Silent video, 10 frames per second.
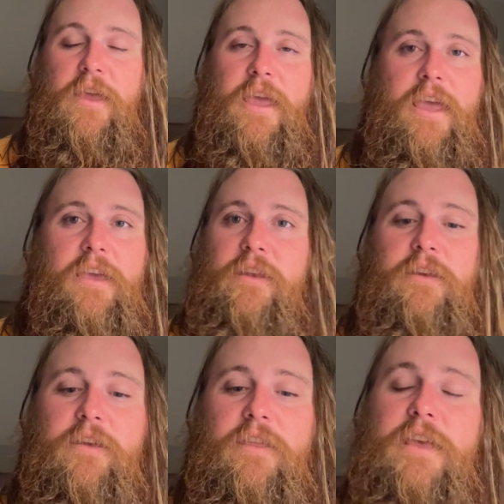
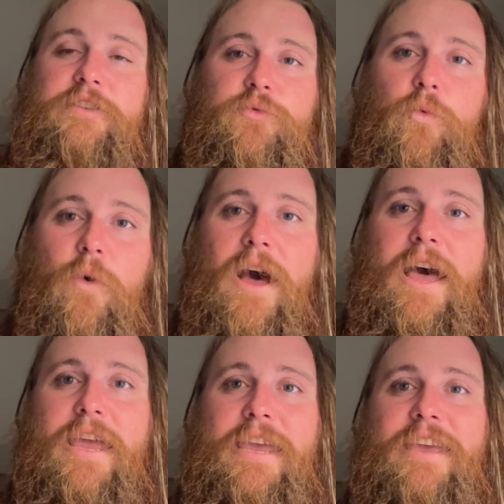And it's
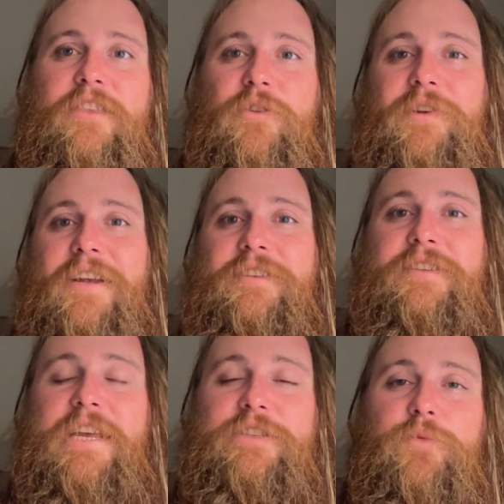why in the United
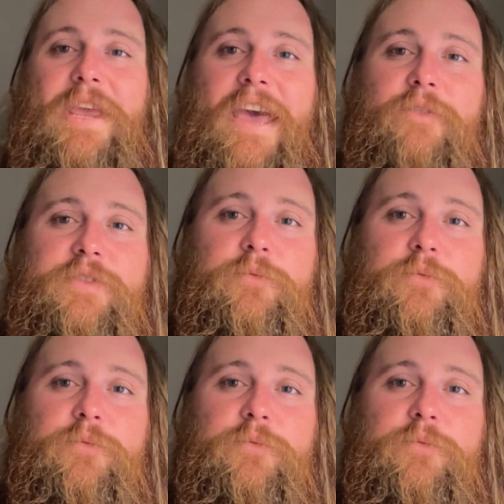States we have